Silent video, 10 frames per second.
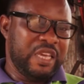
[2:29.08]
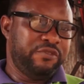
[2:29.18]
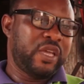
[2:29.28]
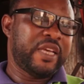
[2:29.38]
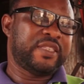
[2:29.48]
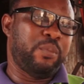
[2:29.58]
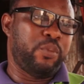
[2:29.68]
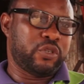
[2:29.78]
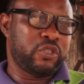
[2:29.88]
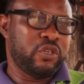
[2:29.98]
if you get
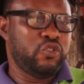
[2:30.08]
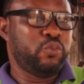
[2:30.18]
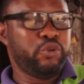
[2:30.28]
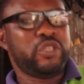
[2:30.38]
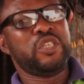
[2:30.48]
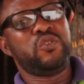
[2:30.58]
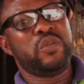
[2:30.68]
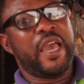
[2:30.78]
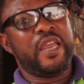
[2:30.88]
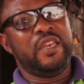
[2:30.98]
support to push into
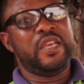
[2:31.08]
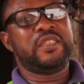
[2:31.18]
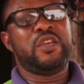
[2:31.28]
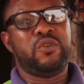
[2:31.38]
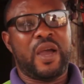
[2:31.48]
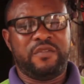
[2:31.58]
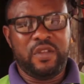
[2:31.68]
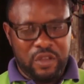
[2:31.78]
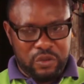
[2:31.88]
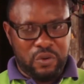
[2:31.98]
the ideas that you
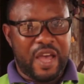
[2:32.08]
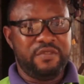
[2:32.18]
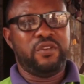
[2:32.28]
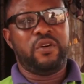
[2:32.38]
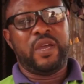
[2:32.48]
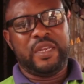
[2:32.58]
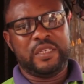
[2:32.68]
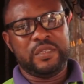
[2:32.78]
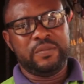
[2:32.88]
have in your head.